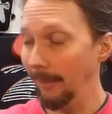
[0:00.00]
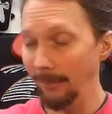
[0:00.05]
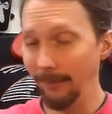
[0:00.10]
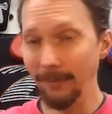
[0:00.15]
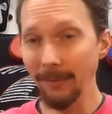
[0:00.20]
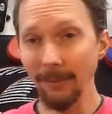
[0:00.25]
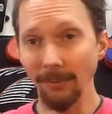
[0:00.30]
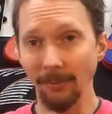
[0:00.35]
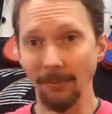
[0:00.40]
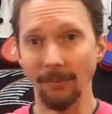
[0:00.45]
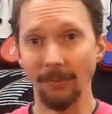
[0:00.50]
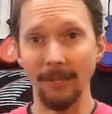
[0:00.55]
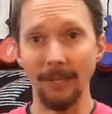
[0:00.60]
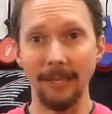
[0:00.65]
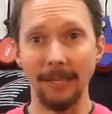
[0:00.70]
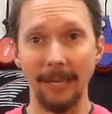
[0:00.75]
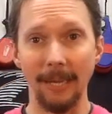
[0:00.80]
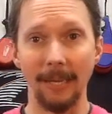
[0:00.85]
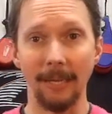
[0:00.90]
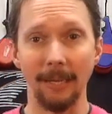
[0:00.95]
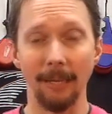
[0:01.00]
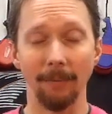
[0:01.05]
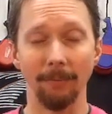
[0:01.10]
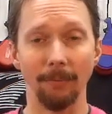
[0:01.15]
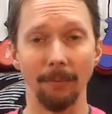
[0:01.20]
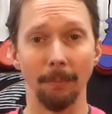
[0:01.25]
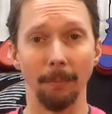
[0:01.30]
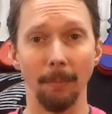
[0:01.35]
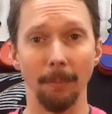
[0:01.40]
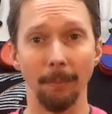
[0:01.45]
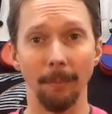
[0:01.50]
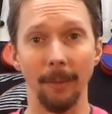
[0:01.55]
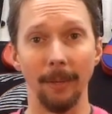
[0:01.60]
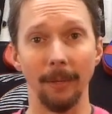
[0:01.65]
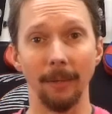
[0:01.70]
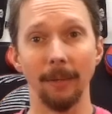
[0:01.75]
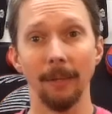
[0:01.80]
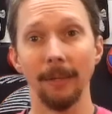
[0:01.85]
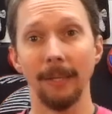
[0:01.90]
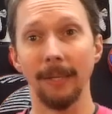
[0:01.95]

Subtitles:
This is TKFMMA,